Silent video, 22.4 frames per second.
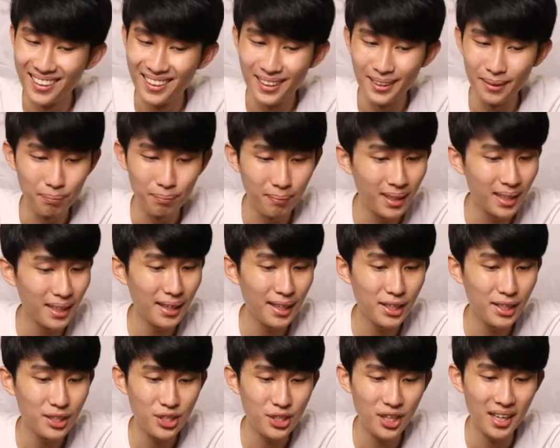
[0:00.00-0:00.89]

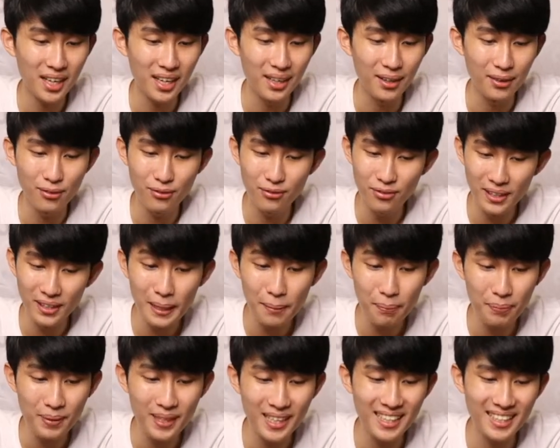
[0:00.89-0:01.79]
Malaysia,
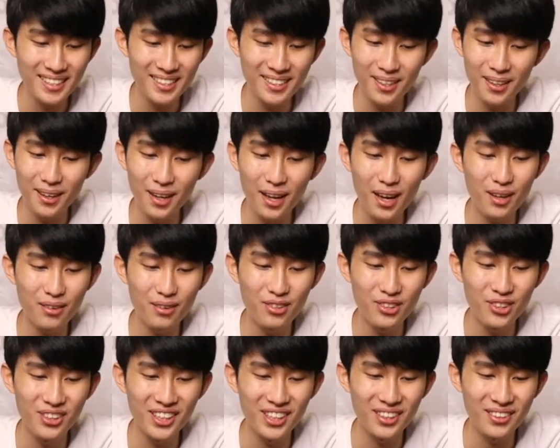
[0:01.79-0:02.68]
Philippines, a lot of
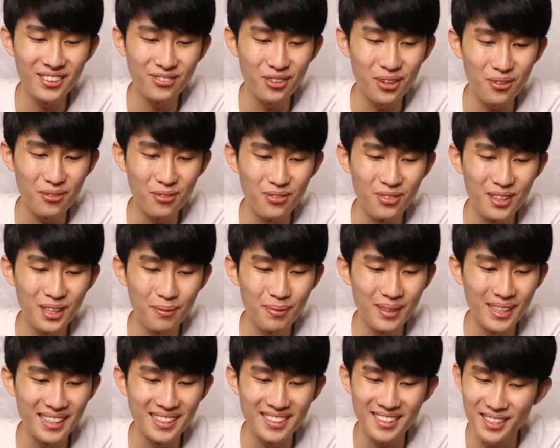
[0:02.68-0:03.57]
you are from
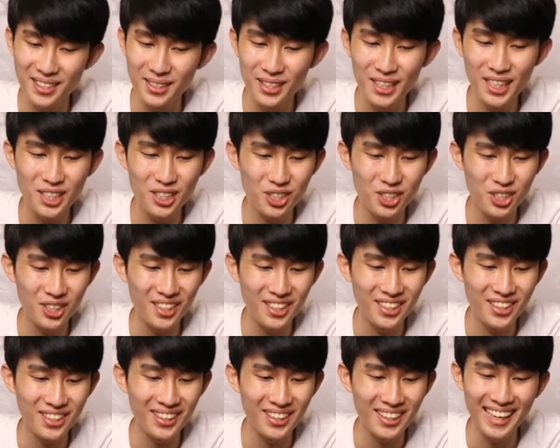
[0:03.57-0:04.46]
Philippines, Indonesian
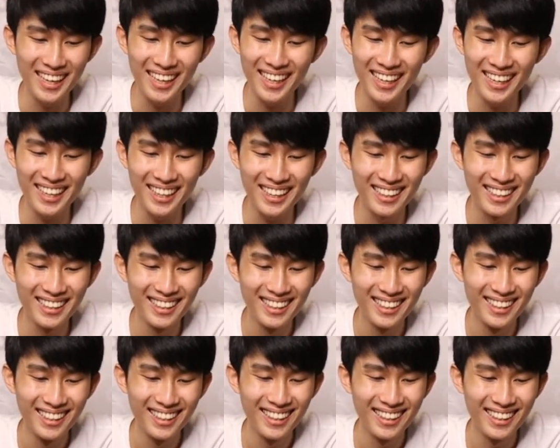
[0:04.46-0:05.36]
here, hey,
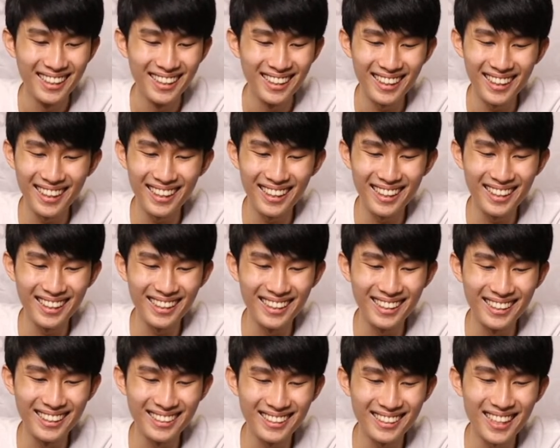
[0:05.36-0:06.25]

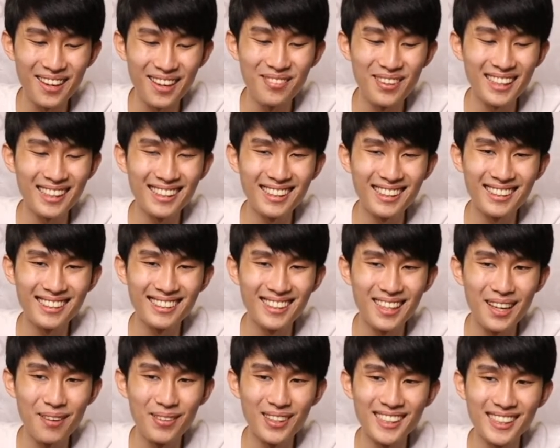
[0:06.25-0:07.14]
selamat
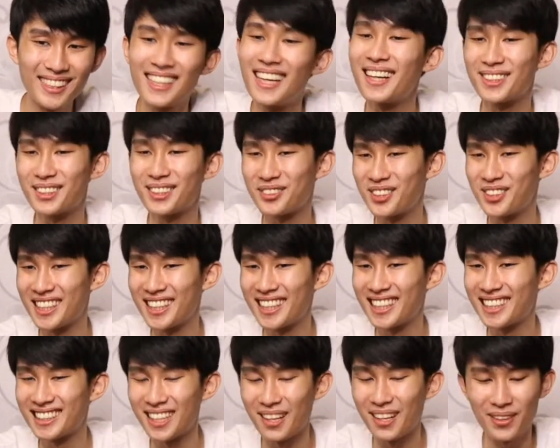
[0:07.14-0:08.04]
siang semuanya,
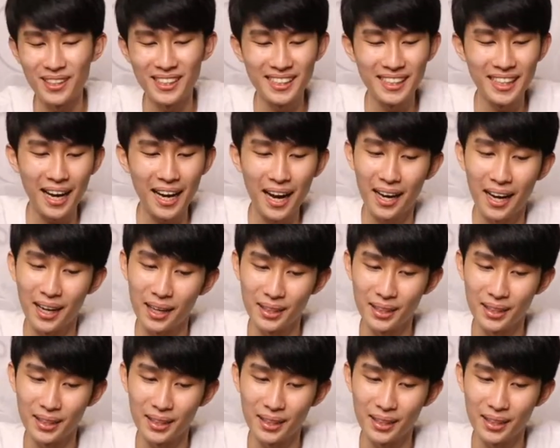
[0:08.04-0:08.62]
selamat siang.